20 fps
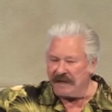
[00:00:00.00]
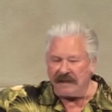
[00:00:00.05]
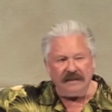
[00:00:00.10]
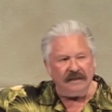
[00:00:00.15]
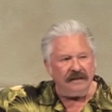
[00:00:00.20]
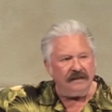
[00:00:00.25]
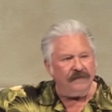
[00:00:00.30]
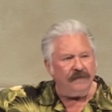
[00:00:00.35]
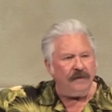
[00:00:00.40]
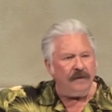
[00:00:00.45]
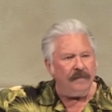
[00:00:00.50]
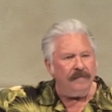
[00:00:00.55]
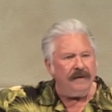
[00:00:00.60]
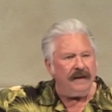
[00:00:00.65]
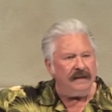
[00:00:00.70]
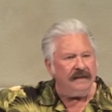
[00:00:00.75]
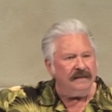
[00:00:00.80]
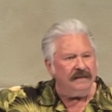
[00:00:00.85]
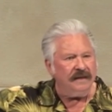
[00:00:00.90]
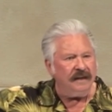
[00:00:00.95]
That's as far
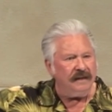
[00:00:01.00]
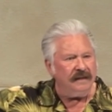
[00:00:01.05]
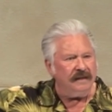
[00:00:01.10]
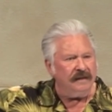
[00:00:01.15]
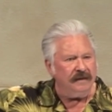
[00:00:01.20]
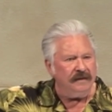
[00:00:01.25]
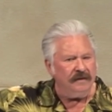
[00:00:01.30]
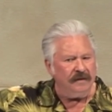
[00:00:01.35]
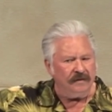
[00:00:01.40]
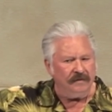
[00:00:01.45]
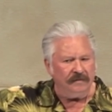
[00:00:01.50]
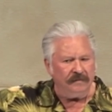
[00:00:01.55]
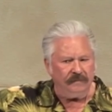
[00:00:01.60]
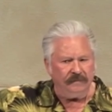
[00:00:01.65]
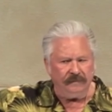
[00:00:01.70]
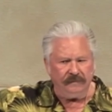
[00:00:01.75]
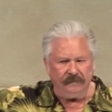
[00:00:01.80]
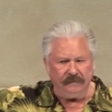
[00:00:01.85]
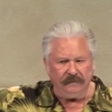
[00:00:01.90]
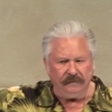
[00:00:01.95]
back as I can go
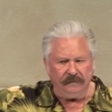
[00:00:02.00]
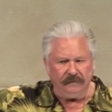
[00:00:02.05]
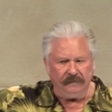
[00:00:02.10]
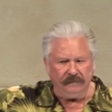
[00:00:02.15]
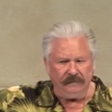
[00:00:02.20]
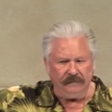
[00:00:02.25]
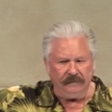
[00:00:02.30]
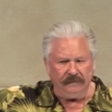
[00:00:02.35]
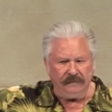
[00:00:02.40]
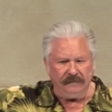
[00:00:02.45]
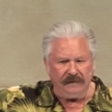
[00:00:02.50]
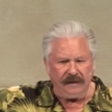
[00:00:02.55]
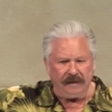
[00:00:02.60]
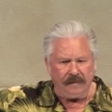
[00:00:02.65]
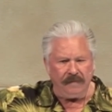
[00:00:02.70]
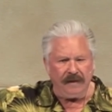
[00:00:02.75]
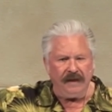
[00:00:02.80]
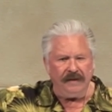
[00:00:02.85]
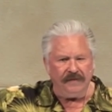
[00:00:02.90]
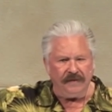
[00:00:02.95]

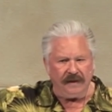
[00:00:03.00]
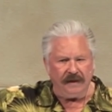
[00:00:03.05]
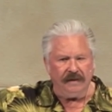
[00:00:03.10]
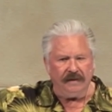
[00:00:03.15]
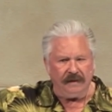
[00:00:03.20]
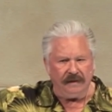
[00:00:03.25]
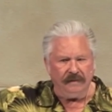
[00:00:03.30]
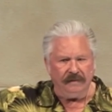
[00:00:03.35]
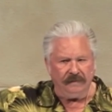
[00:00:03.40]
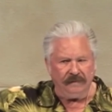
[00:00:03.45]
in my thinking.